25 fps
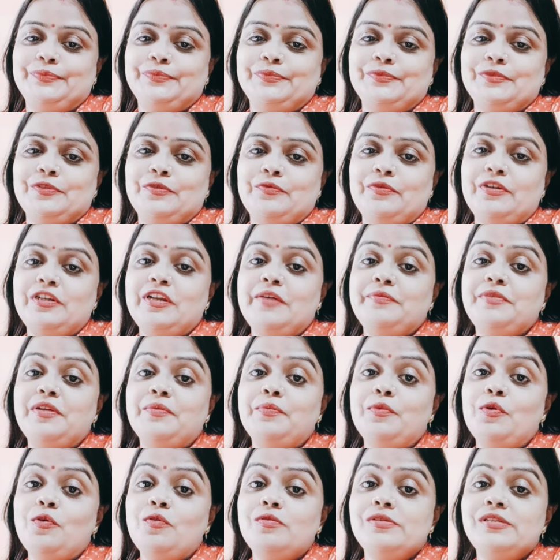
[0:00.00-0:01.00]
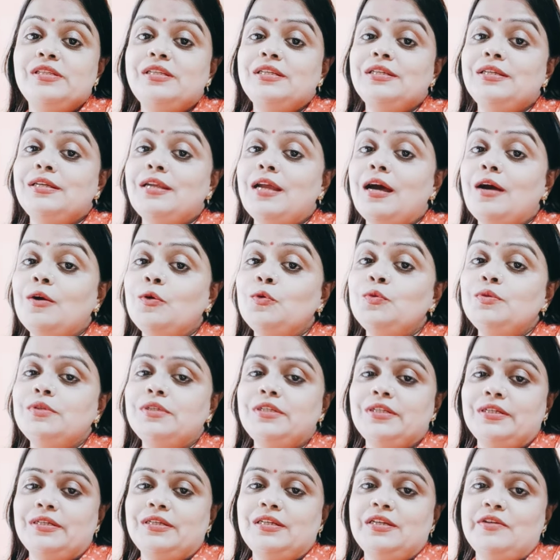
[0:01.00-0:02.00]
one of the most renowned
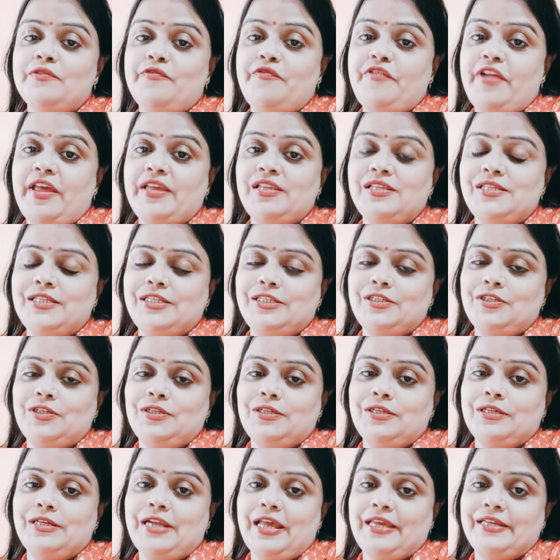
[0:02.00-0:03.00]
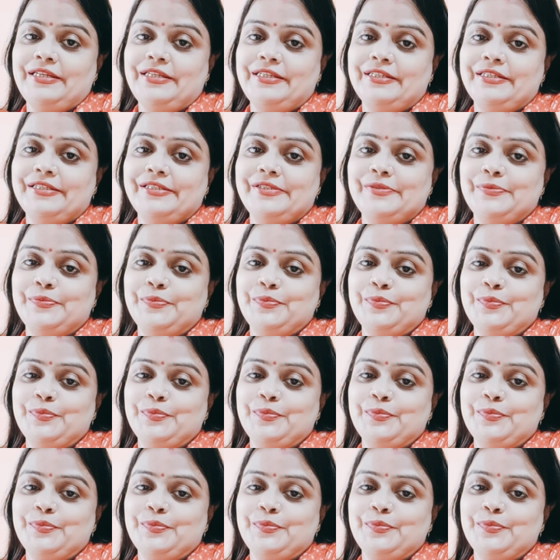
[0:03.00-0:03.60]
French writers.